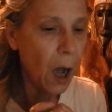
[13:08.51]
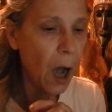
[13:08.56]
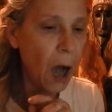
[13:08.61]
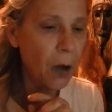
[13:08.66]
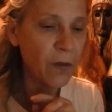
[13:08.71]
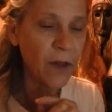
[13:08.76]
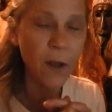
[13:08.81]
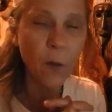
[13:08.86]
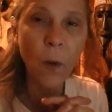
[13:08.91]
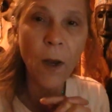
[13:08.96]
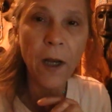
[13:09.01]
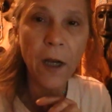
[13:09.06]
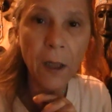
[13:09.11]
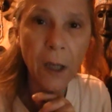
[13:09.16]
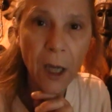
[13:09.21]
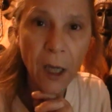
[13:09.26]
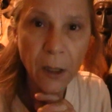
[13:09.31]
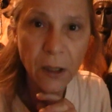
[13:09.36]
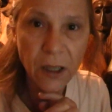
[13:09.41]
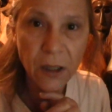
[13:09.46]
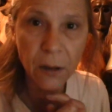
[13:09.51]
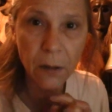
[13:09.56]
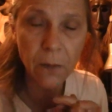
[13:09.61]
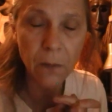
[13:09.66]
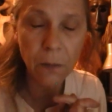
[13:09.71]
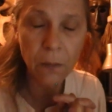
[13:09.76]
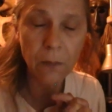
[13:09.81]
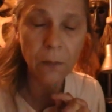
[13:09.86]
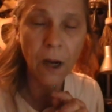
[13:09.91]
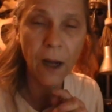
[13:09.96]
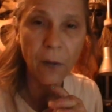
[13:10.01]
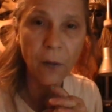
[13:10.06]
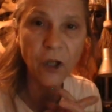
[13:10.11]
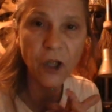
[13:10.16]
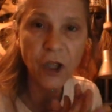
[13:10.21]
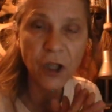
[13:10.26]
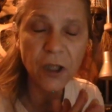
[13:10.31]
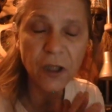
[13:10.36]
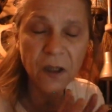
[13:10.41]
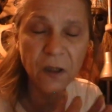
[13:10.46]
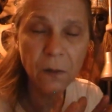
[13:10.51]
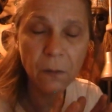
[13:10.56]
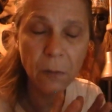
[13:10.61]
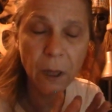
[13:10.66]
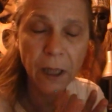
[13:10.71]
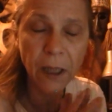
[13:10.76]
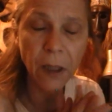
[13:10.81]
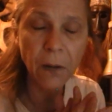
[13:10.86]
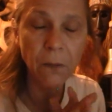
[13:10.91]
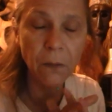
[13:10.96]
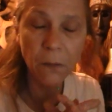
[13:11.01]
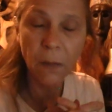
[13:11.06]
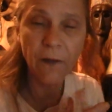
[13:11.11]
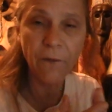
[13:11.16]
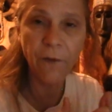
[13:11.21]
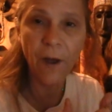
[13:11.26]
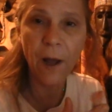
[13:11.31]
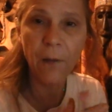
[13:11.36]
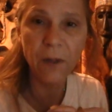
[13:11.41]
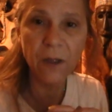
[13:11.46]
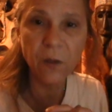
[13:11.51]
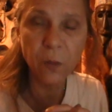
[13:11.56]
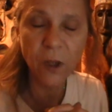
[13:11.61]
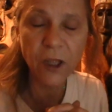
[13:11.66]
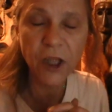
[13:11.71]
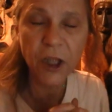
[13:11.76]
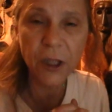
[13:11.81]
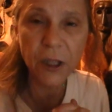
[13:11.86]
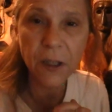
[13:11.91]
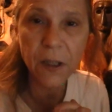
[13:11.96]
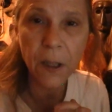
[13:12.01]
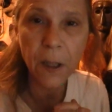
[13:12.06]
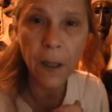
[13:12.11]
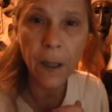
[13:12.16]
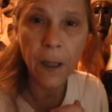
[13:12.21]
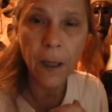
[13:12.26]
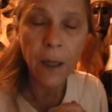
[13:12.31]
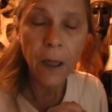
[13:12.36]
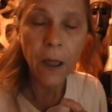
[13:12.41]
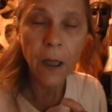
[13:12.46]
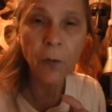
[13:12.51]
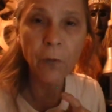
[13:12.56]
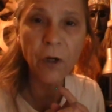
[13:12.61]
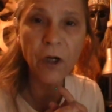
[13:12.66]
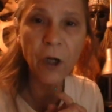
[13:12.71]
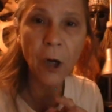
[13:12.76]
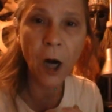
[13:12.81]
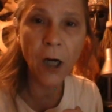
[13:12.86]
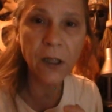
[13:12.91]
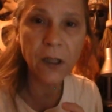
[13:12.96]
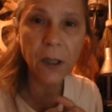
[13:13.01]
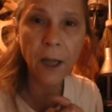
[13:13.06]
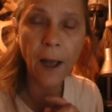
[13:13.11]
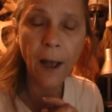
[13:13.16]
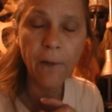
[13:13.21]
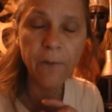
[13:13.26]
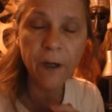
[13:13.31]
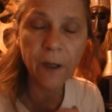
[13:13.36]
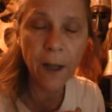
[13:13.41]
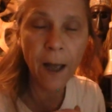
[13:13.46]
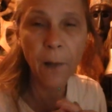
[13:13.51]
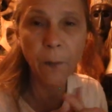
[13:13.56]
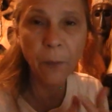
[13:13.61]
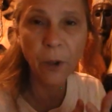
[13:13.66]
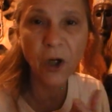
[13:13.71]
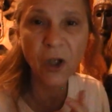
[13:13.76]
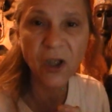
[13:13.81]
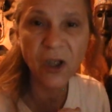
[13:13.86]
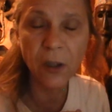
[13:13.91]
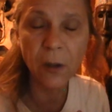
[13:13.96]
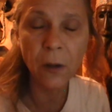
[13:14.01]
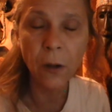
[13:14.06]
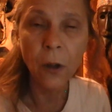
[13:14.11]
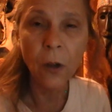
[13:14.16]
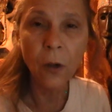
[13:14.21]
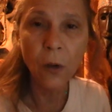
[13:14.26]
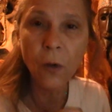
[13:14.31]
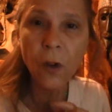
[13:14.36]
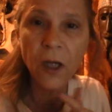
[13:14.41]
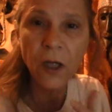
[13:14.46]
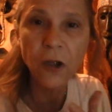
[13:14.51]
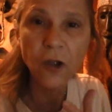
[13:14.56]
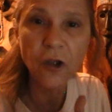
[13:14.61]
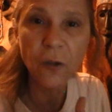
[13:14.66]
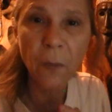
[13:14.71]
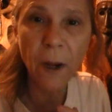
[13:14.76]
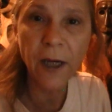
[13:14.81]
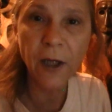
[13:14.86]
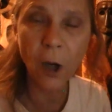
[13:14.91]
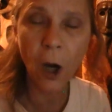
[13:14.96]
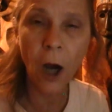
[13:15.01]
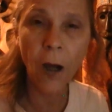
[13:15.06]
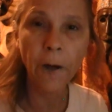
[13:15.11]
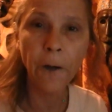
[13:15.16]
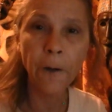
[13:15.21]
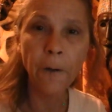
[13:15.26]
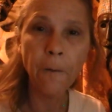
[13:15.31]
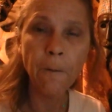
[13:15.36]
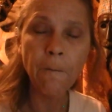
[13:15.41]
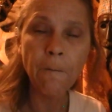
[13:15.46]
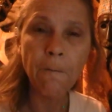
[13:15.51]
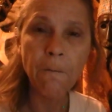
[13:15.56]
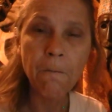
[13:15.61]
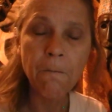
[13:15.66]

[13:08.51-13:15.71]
how they went against my wishes and my family's wishes in regards to having that person who injured my daughter